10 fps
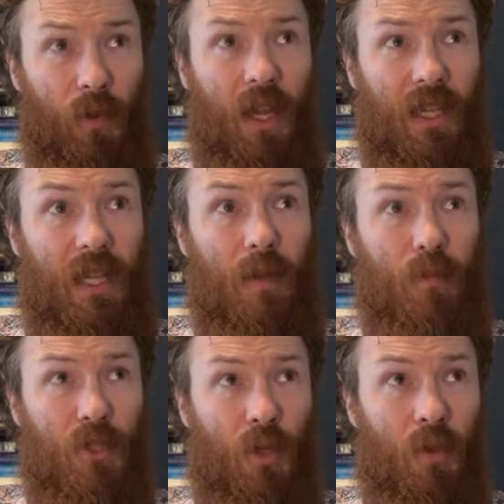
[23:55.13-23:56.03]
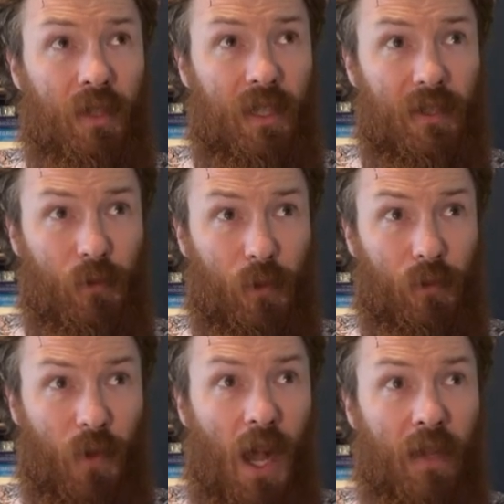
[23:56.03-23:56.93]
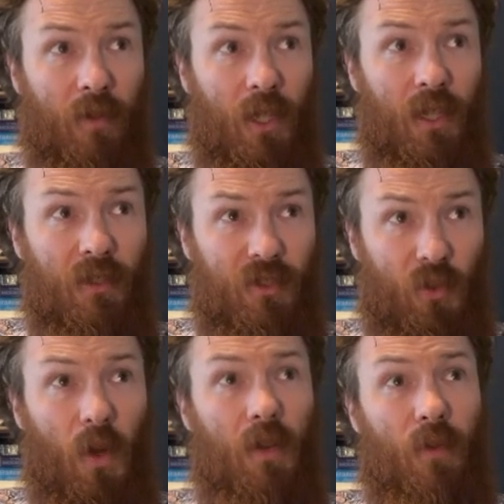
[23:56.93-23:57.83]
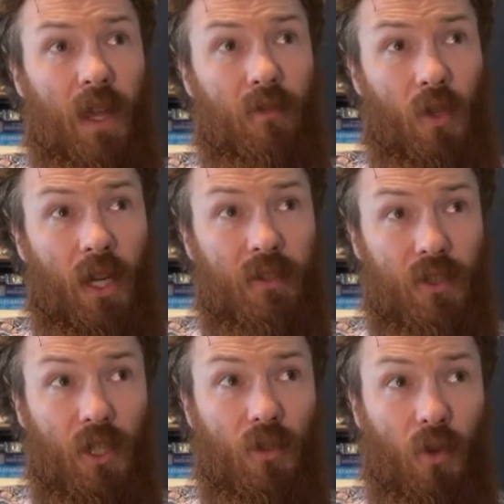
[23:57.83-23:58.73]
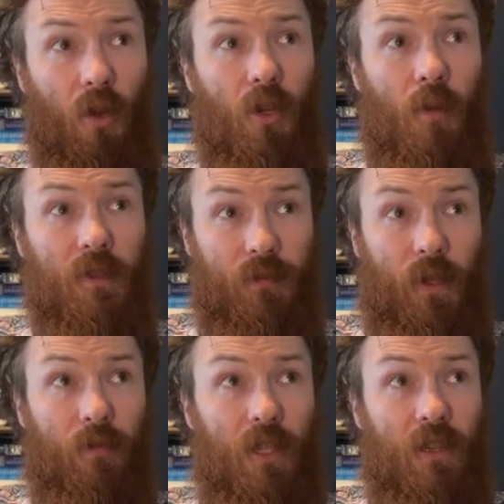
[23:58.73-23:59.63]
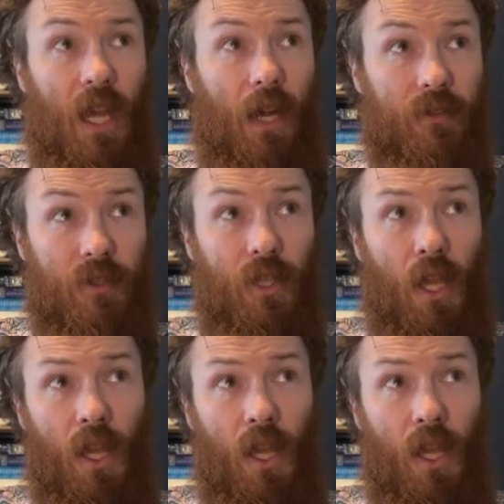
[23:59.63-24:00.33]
if I keep doing this for 5 years, 25 grand's going to grow to almost 50,000.